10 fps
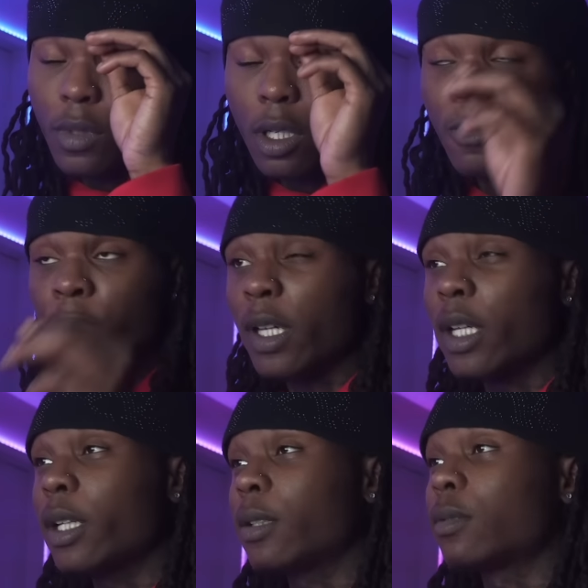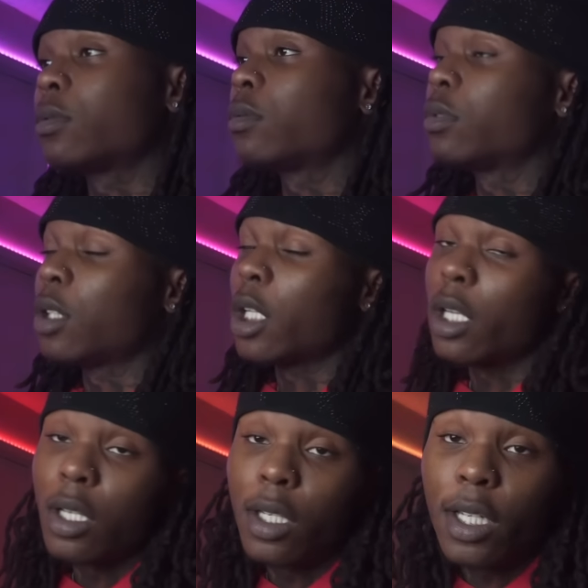I'm faded.
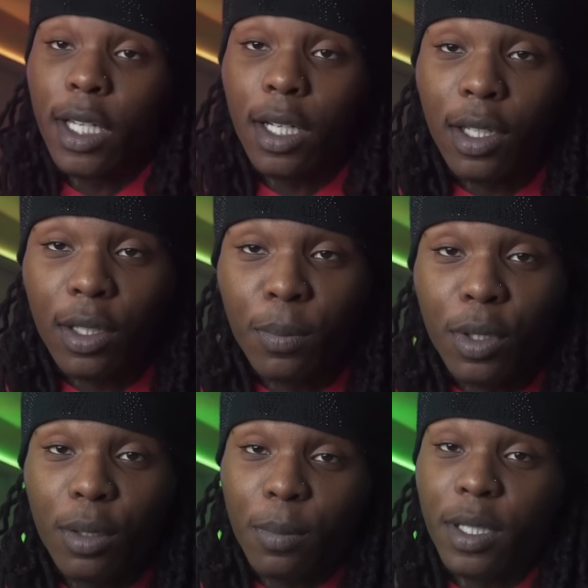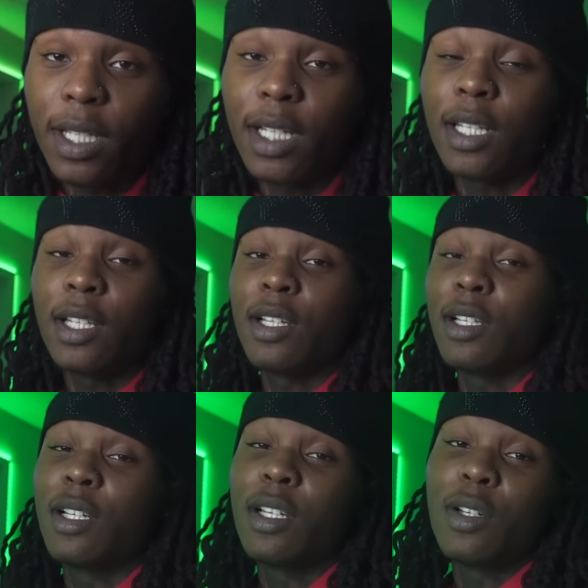They had a little mukbang, had a
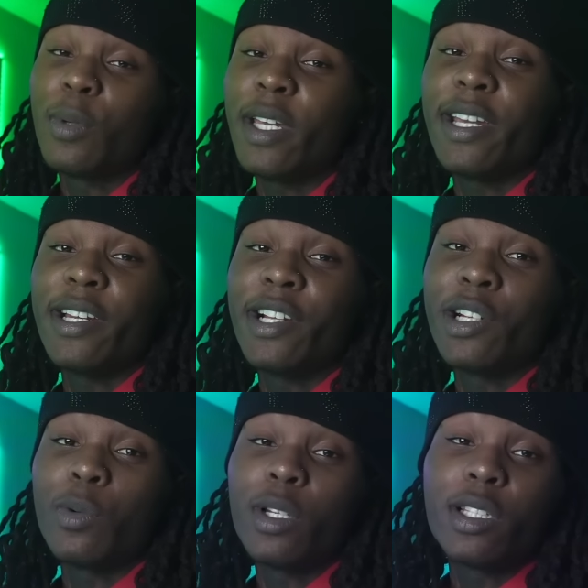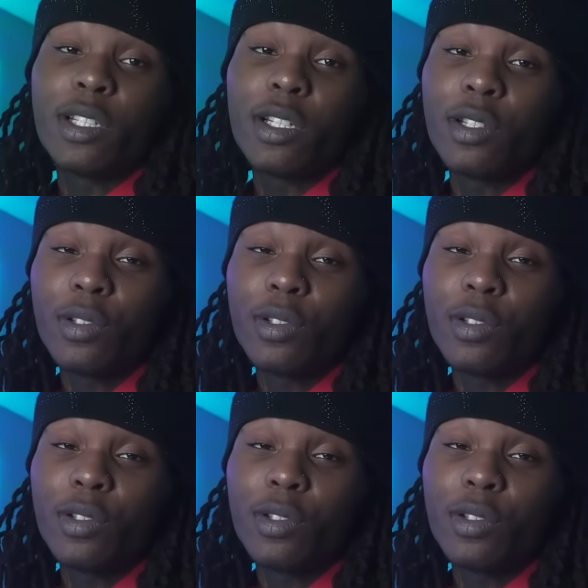little, we had dinner with each other.